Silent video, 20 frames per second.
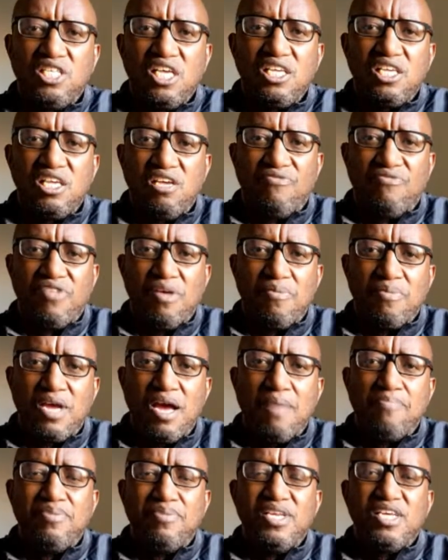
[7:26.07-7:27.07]
They give them
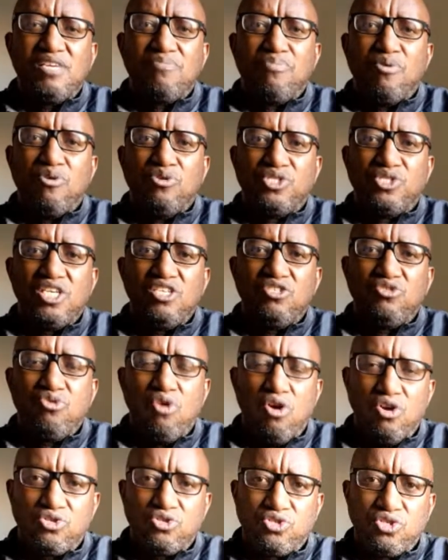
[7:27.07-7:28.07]
cabinet posts. They do
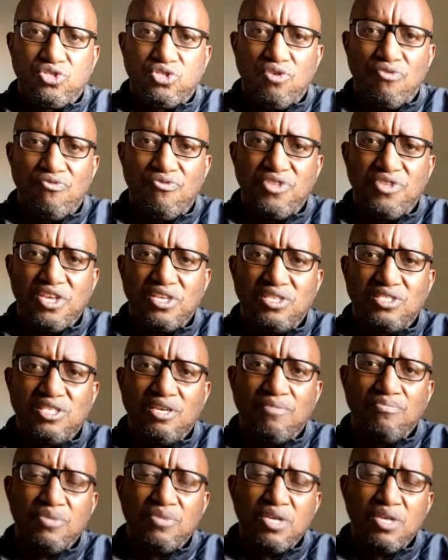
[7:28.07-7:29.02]
all sorts of things.